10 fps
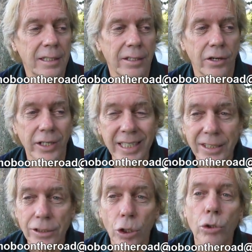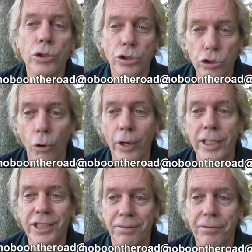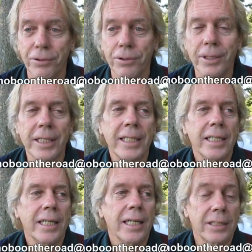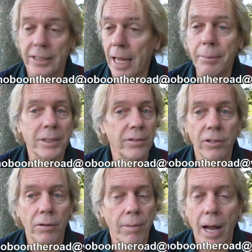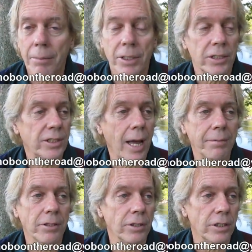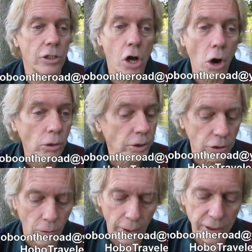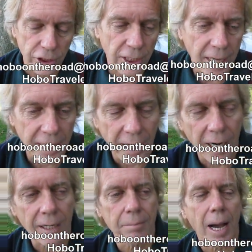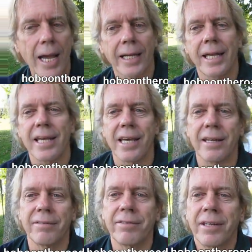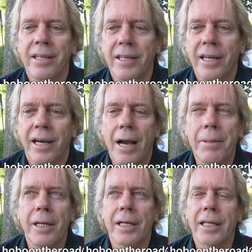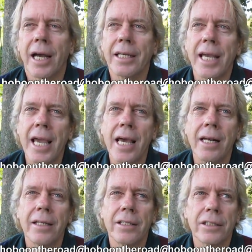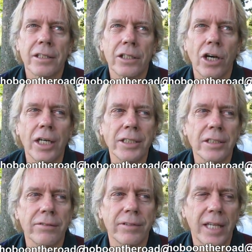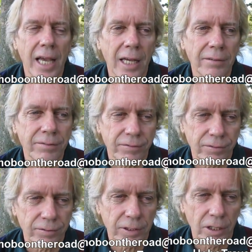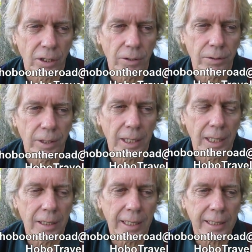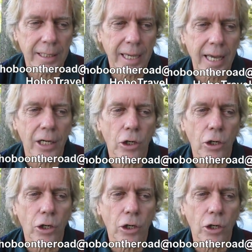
there is no storage of food, same as Ilkabama, there's absolutely no storage. You can't hardly buy a can of, I mean, a can, the cost of canned, you know, like a can of